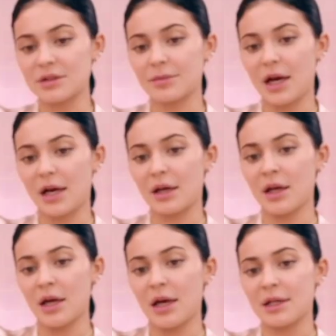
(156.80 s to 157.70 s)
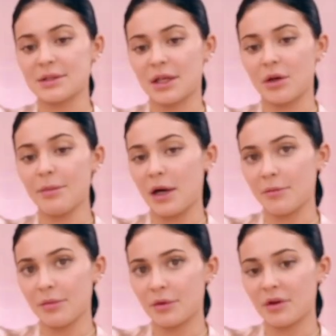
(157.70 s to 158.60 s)
to do is apply a single
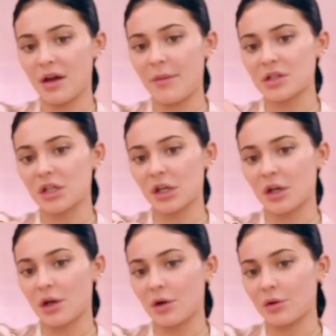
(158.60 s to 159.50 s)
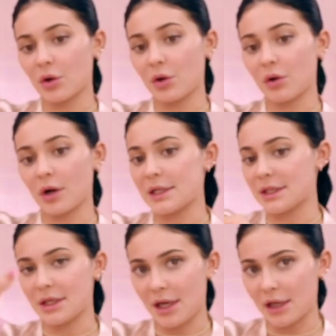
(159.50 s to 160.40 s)
pump. I'm actually gonna go
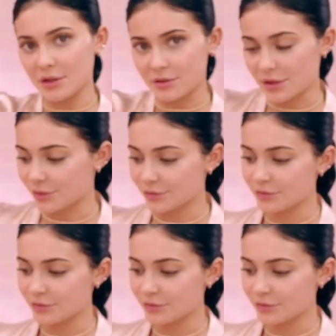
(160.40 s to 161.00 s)
crazy today and do two.